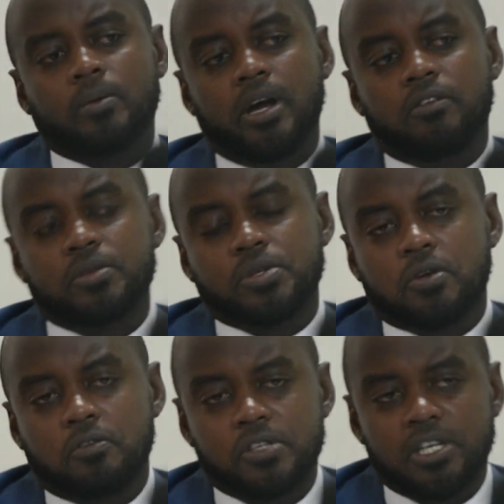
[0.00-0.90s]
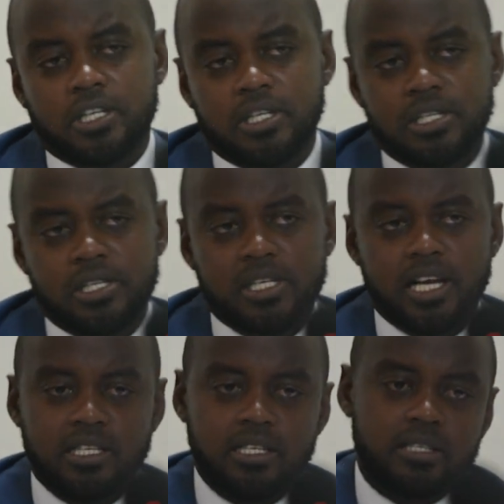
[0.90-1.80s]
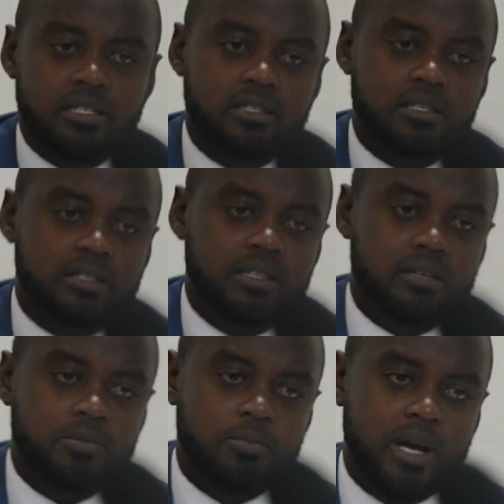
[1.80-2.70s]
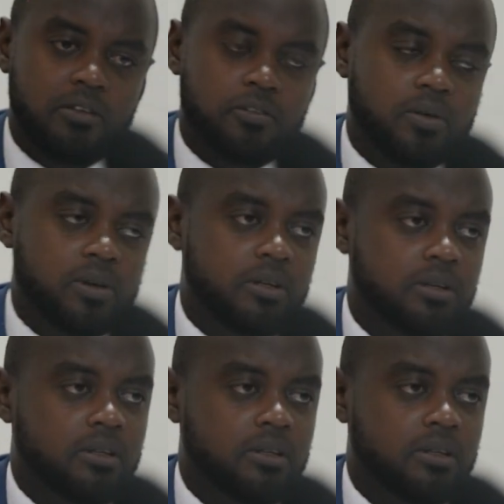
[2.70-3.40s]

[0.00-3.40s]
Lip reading: We have also confiscated these gadgets, mobile phone.